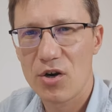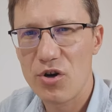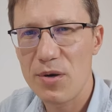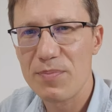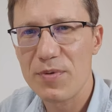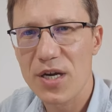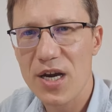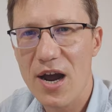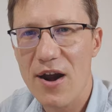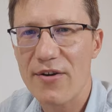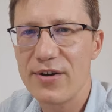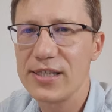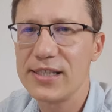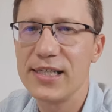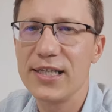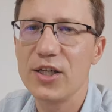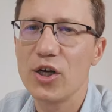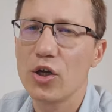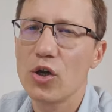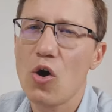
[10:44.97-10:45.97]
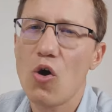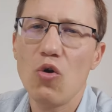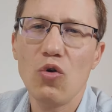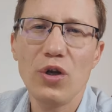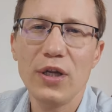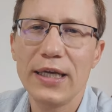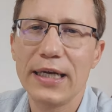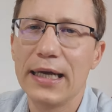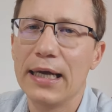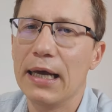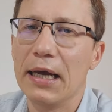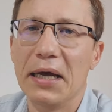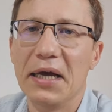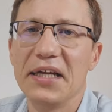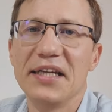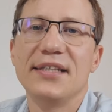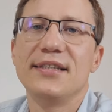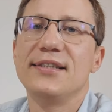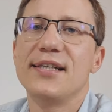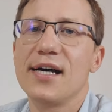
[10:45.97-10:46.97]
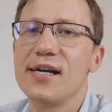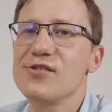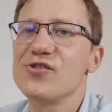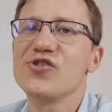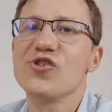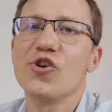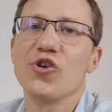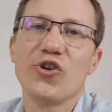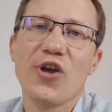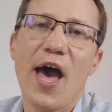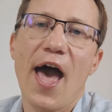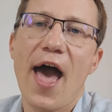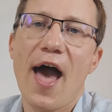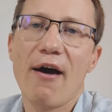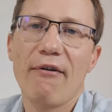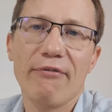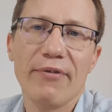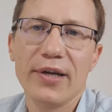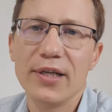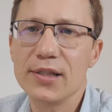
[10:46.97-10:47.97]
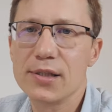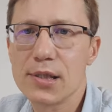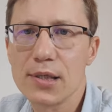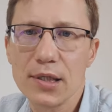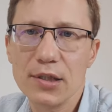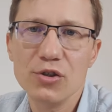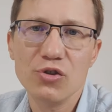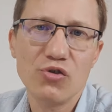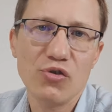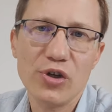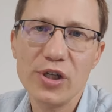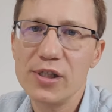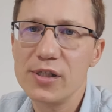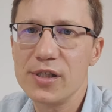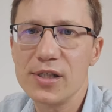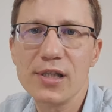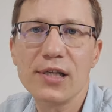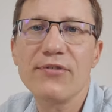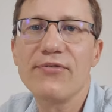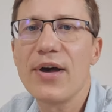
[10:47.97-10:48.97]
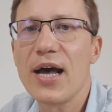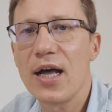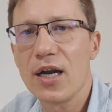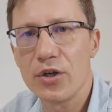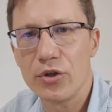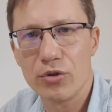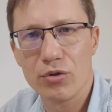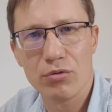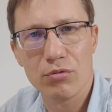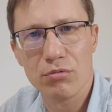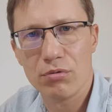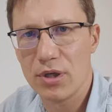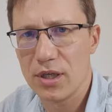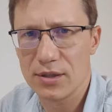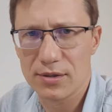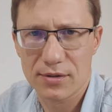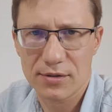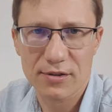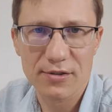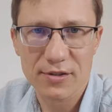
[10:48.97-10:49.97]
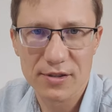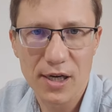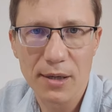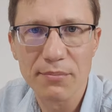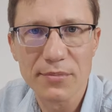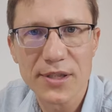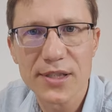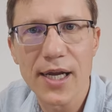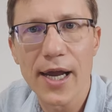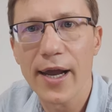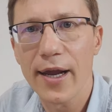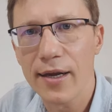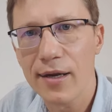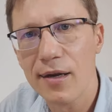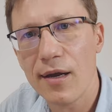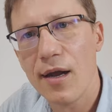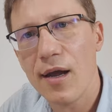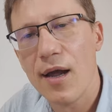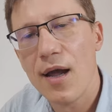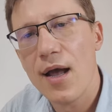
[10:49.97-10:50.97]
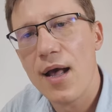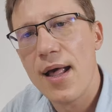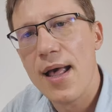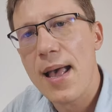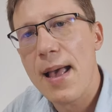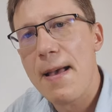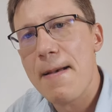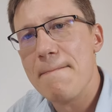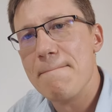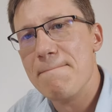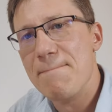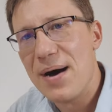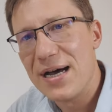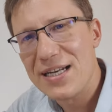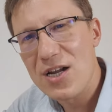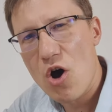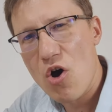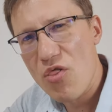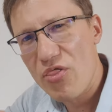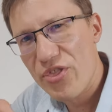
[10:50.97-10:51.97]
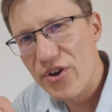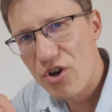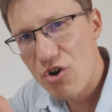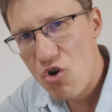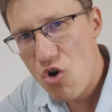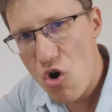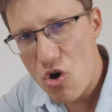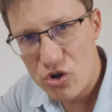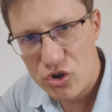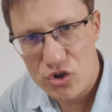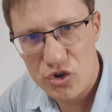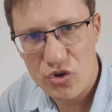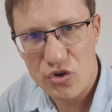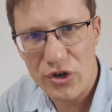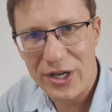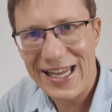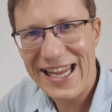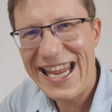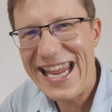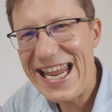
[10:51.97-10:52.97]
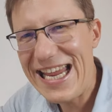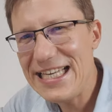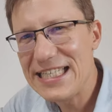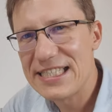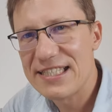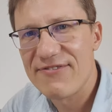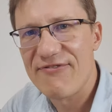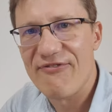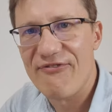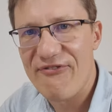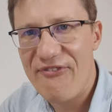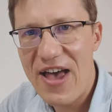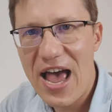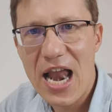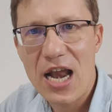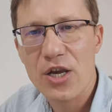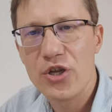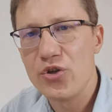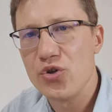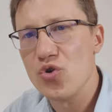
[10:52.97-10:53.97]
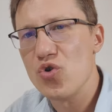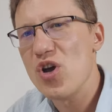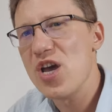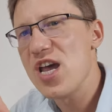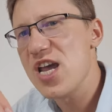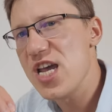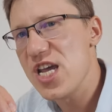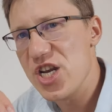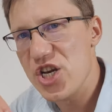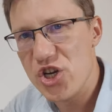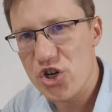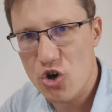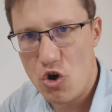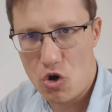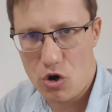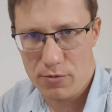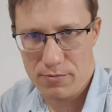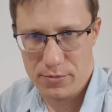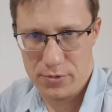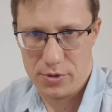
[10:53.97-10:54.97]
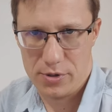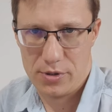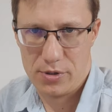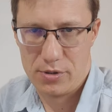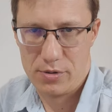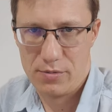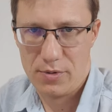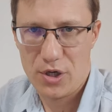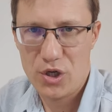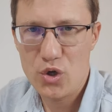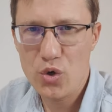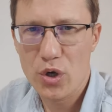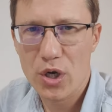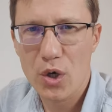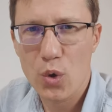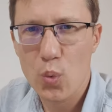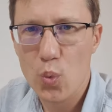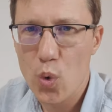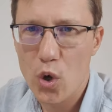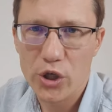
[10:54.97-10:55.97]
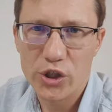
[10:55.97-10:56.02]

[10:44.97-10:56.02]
Cryptocurrency not only does not have its intrinsic value, as some say, but on the contrary, its value enormous. You can